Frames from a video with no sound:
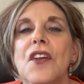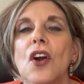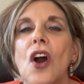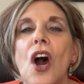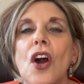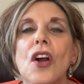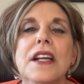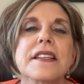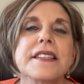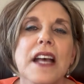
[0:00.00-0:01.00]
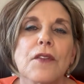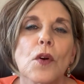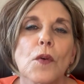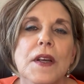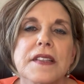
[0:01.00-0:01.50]
There are
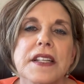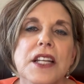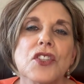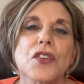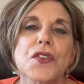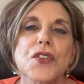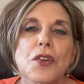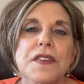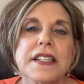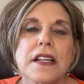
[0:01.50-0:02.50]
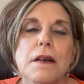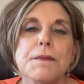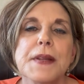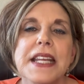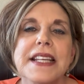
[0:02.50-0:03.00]
several residential service
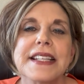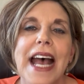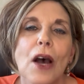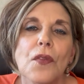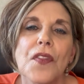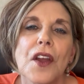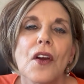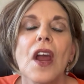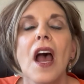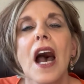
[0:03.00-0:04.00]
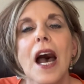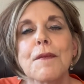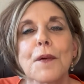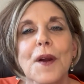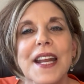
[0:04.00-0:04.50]
companies out there
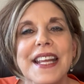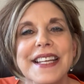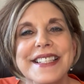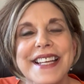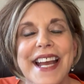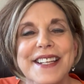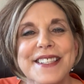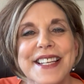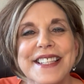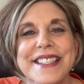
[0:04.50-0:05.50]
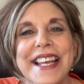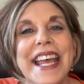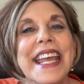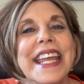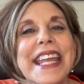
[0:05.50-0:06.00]
operating in Texas.
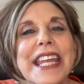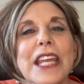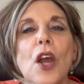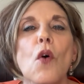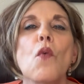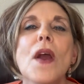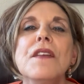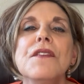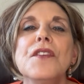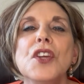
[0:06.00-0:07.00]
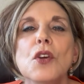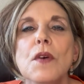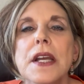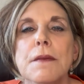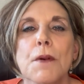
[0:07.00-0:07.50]
E, when
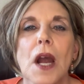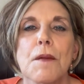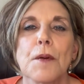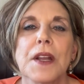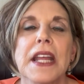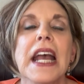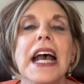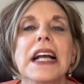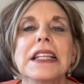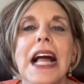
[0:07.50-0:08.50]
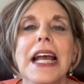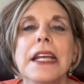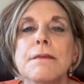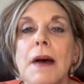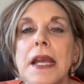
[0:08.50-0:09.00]
viewing a property,
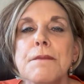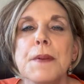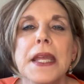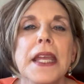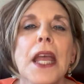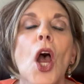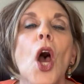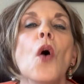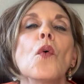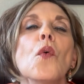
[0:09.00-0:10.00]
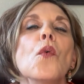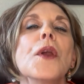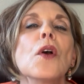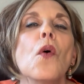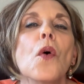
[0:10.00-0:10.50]
client might be
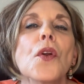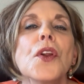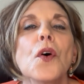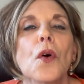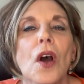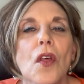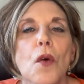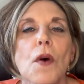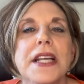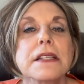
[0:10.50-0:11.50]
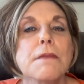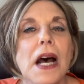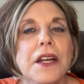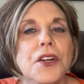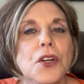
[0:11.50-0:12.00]
recorded or otherwise
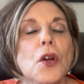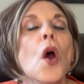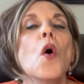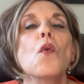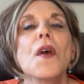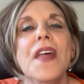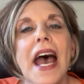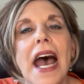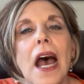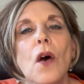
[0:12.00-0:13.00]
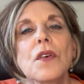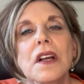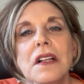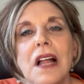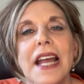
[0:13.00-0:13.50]
monitored without
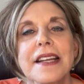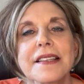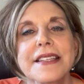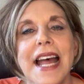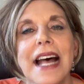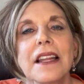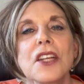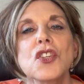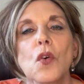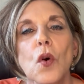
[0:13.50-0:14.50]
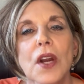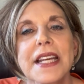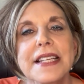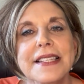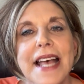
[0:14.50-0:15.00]
client's knowledge or
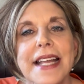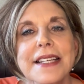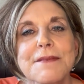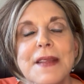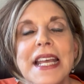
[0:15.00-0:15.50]
consent.